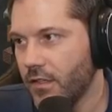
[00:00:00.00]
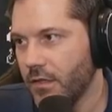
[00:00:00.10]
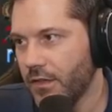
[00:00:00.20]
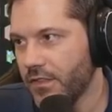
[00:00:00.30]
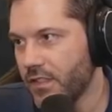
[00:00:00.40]

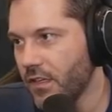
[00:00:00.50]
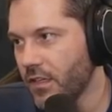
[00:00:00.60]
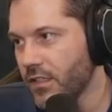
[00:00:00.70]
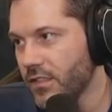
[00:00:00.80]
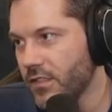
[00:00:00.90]
We have
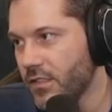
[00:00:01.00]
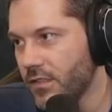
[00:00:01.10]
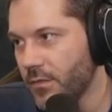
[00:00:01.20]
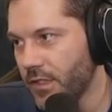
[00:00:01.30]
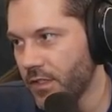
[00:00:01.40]
stardust.
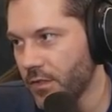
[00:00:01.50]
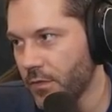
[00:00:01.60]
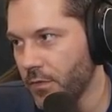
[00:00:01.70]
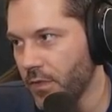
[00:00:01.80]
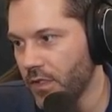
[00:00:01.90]
We
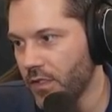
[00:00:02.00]
do.